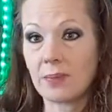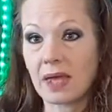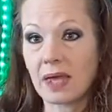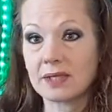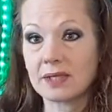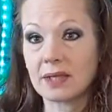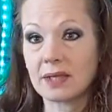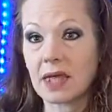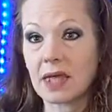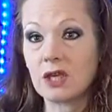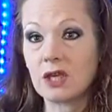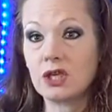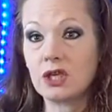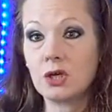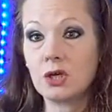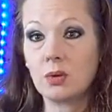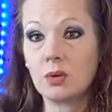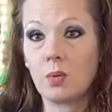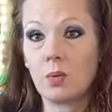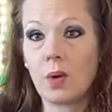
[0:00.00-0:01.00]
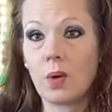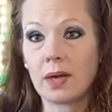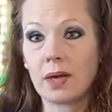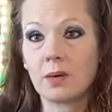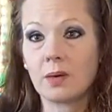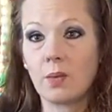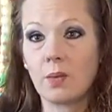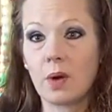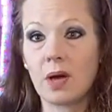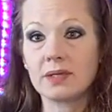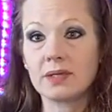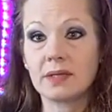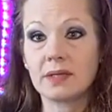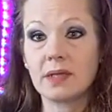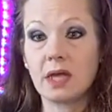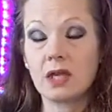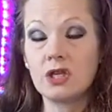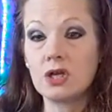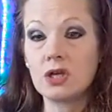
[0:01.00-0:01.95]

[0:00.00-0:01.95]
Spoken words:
because they knew what it was and they